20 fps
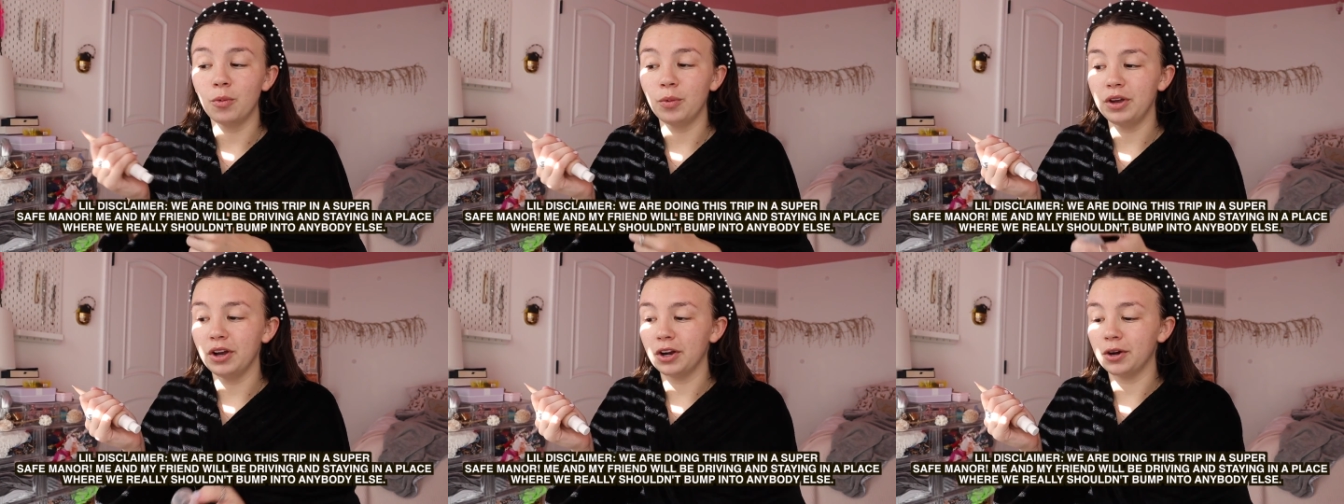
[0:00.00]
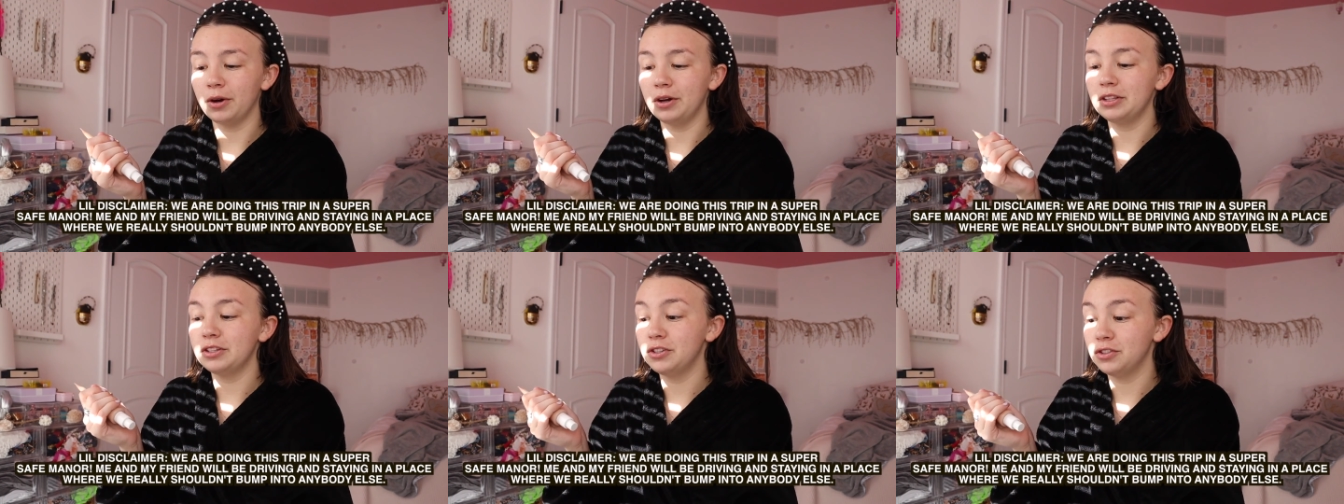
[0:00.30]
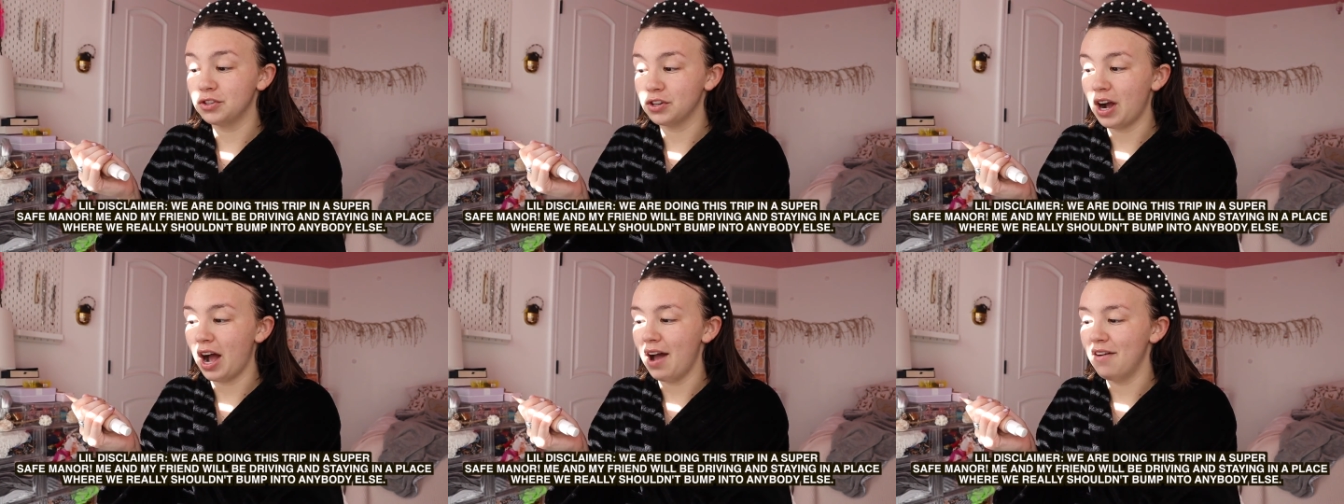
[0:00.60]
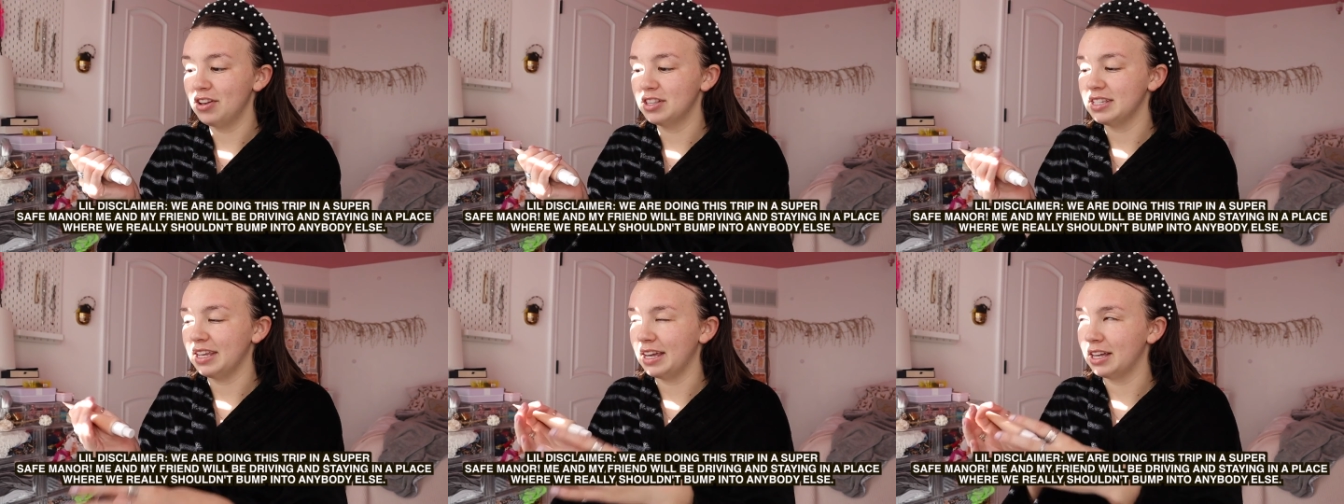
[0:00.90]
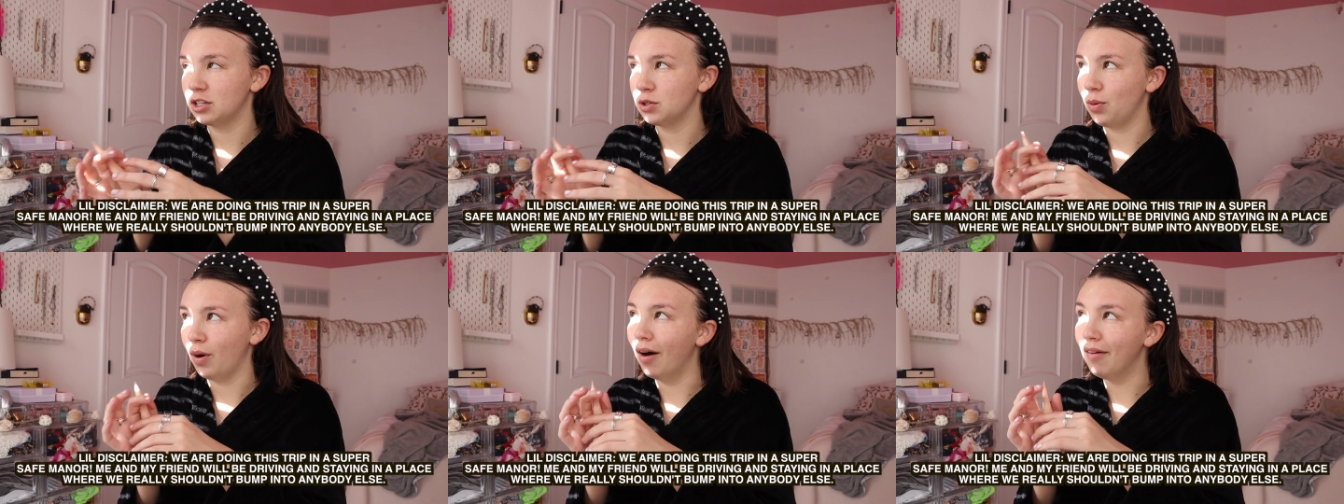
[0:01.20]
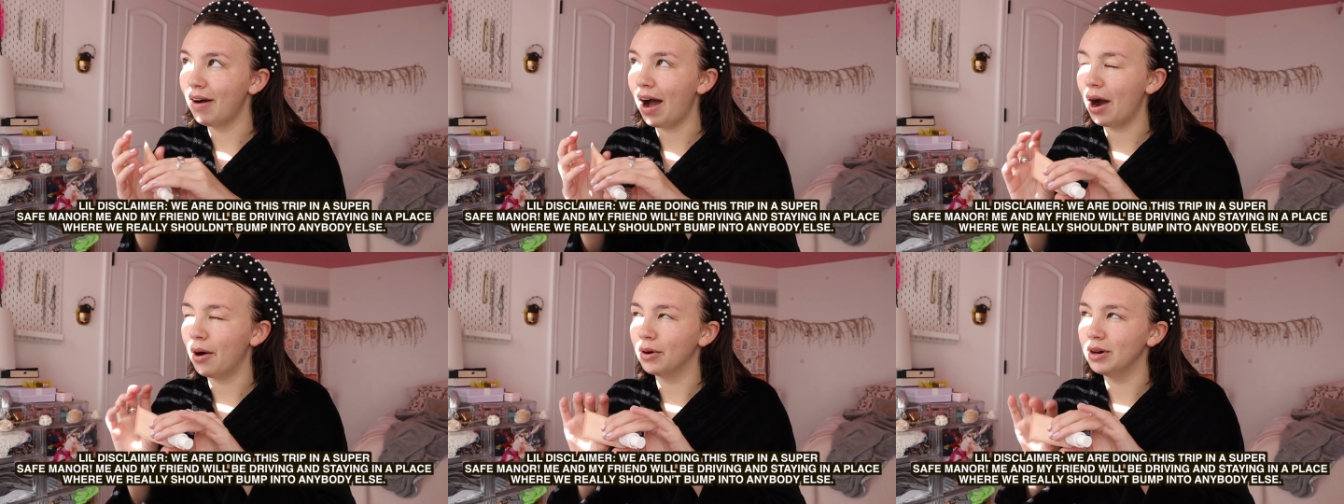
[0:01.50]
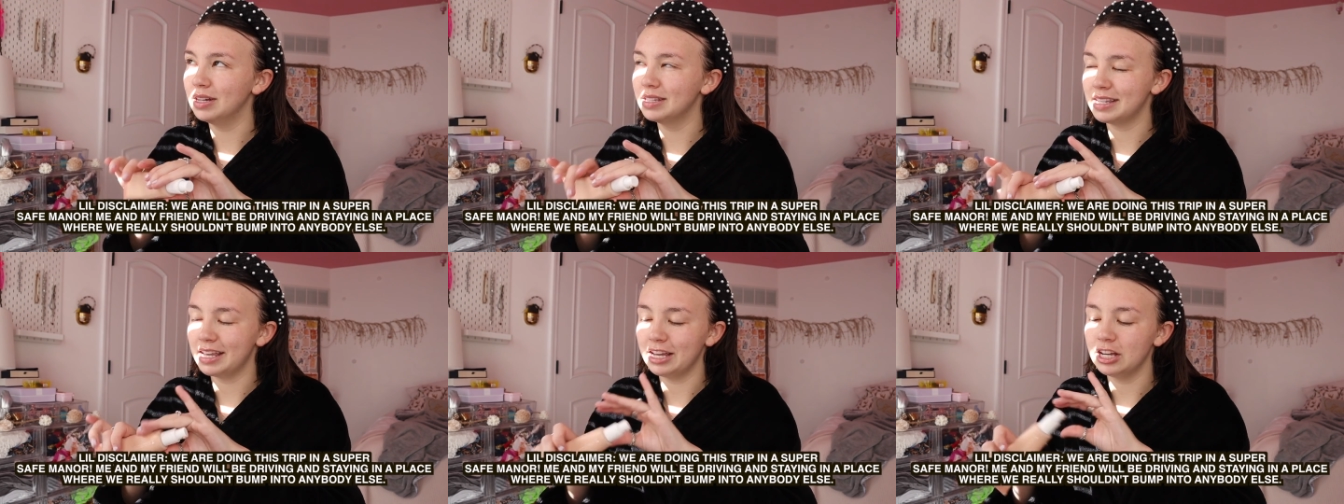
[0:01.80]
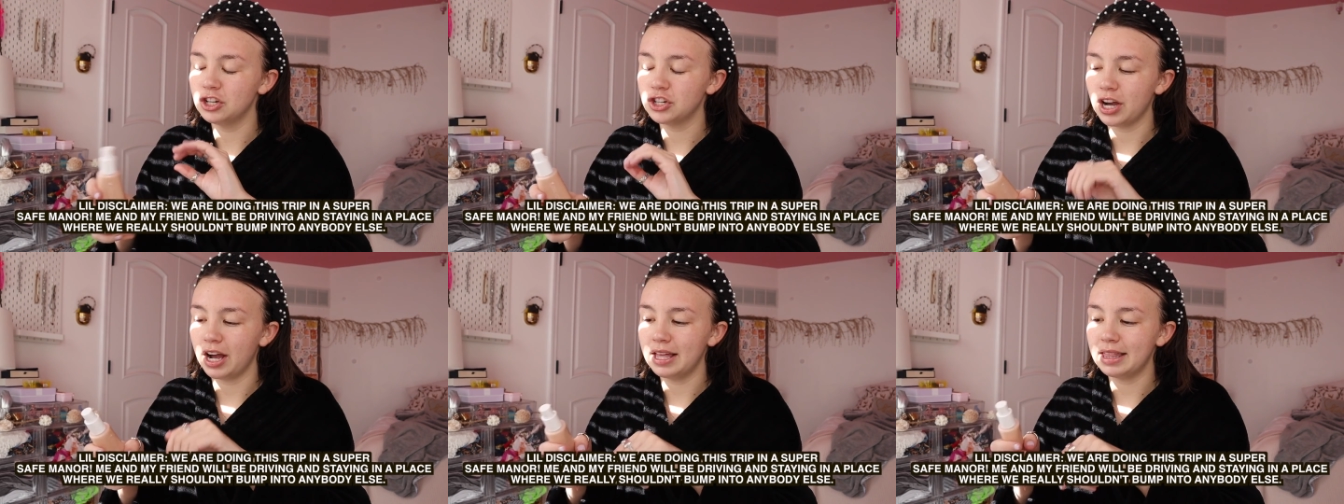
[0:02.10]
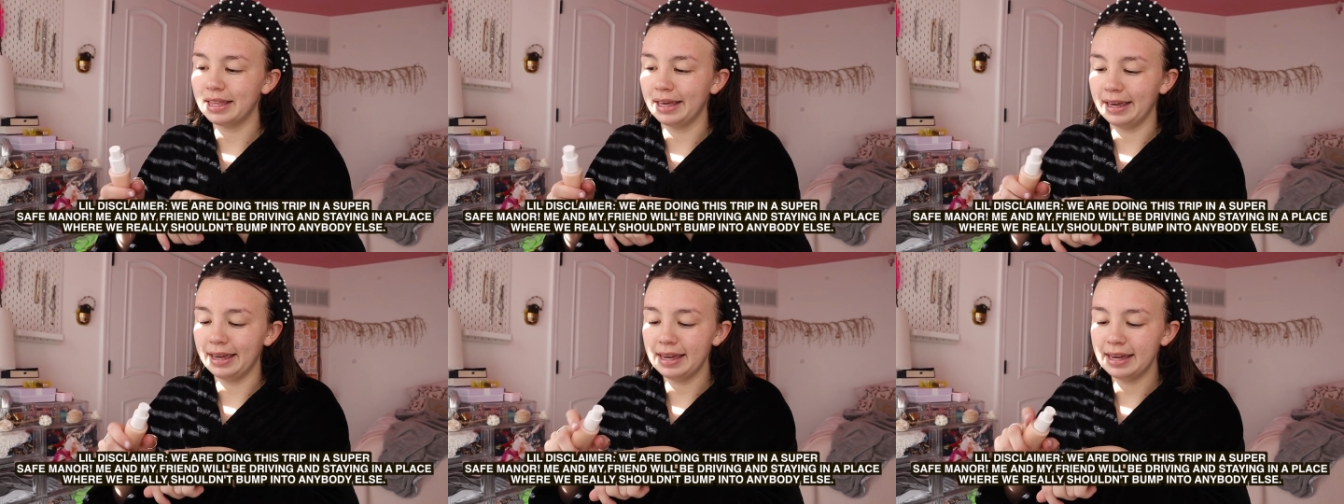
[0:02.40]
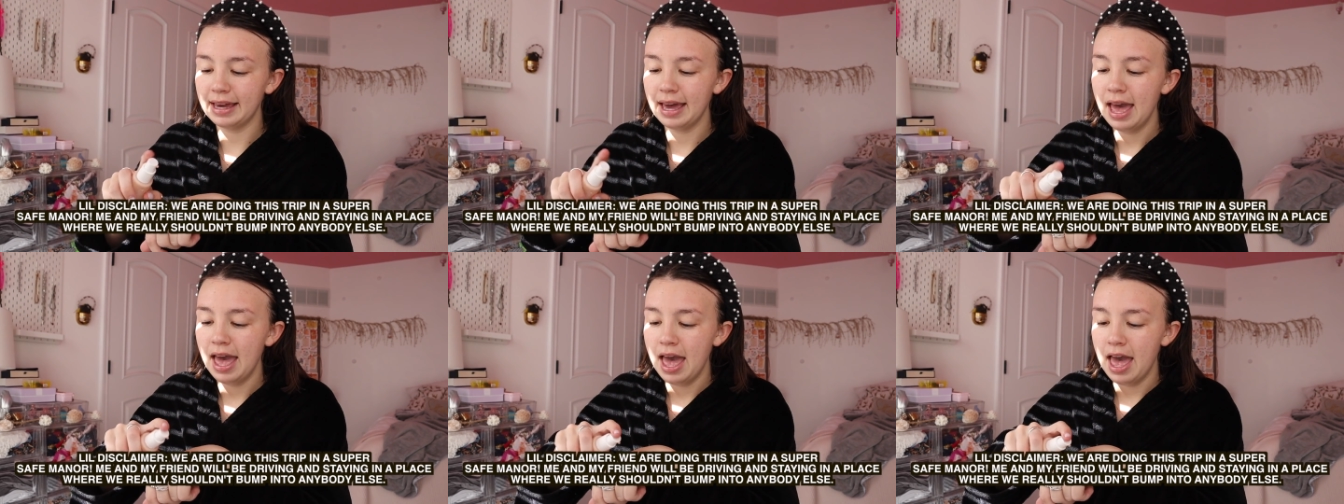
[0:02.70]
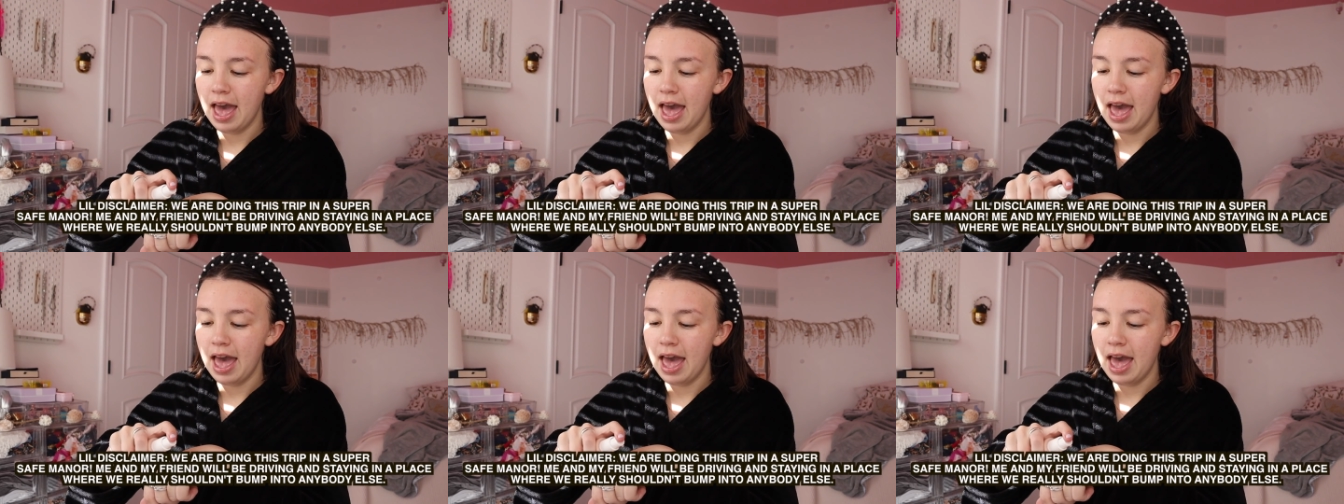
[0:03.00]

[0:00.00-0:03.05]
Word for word: We are going to drive. It's like 12 hours-ish, I think